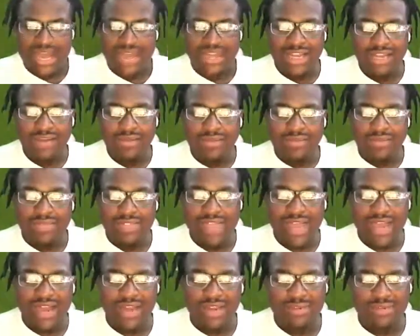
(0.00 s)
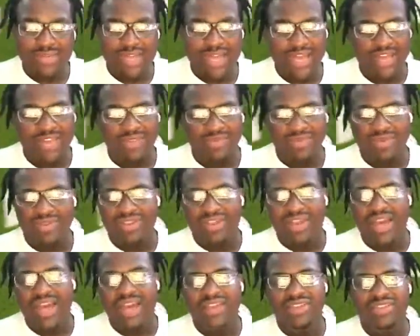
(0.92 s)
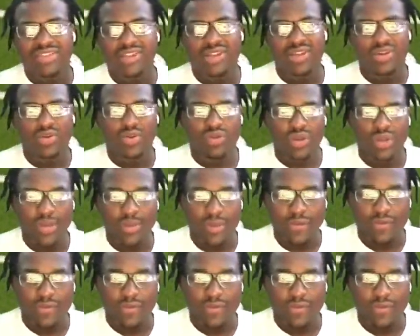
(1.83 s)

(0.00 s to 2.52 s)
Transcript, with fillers: Tackle him. Tackle him. Thank you. Thank the Lord.